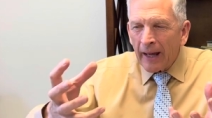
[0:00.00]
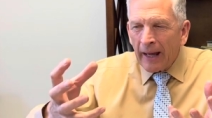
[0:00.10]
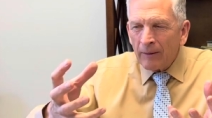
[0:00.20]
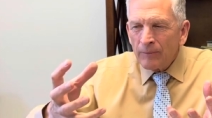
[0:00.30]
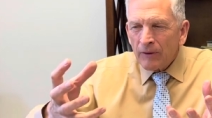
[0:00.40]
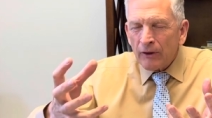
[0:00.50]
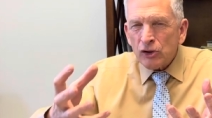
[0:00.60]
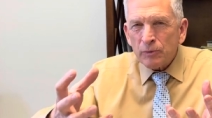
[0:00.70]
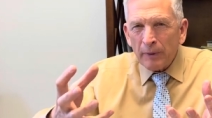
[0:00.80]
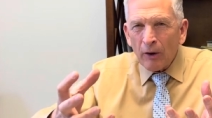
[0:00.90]
and the
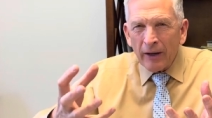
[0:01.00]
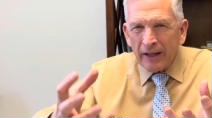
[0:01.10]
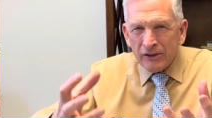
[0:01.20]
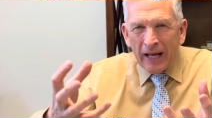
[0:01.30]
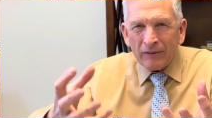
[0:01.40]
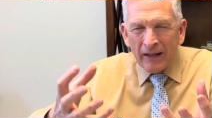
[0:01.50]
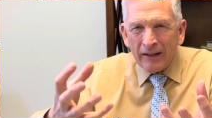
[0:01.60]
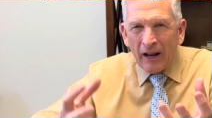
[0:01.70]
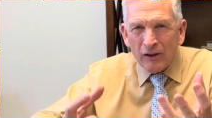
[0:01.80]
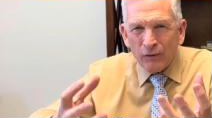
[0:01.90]
spirit is that thing
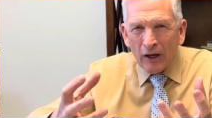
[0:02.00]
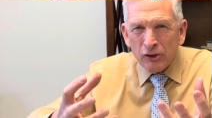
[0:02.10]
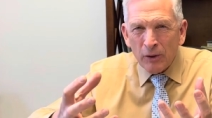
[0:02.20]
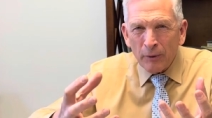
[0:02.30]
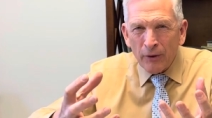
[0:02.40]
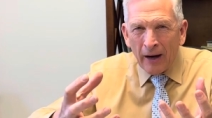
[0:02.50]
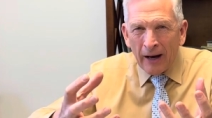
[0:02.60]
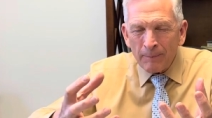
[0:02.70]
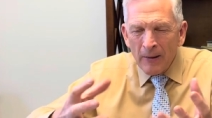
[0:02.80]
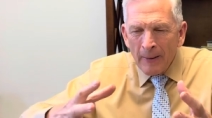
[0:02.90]
that has fellowship with
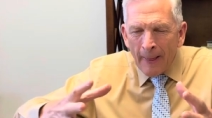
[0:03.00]
God.